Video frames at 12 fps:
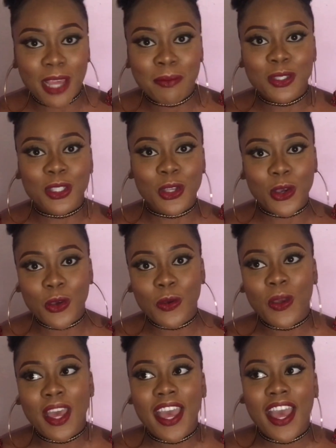I'm so
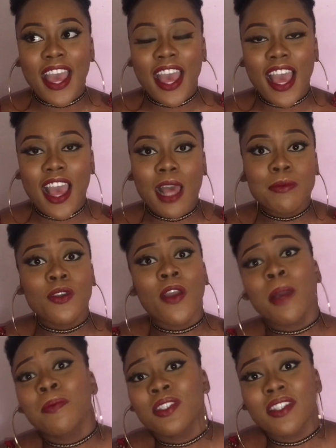
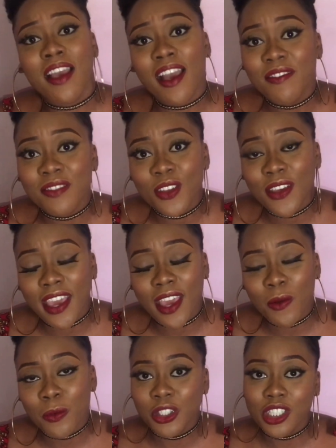happy to have you
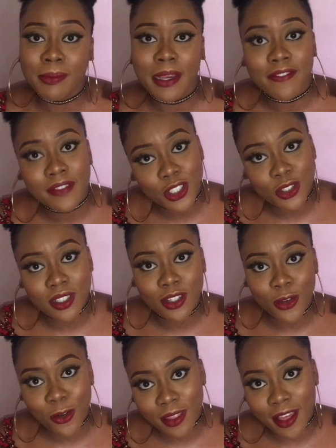here, watch my videos and
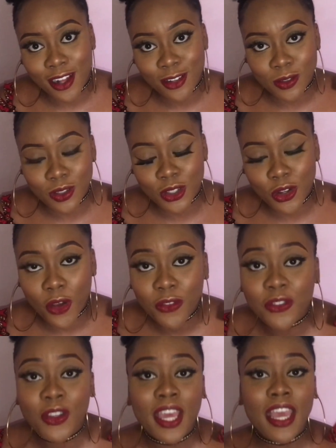all that good
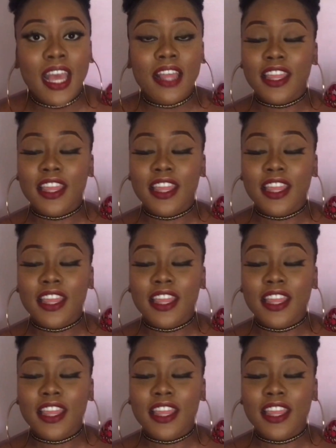stuff.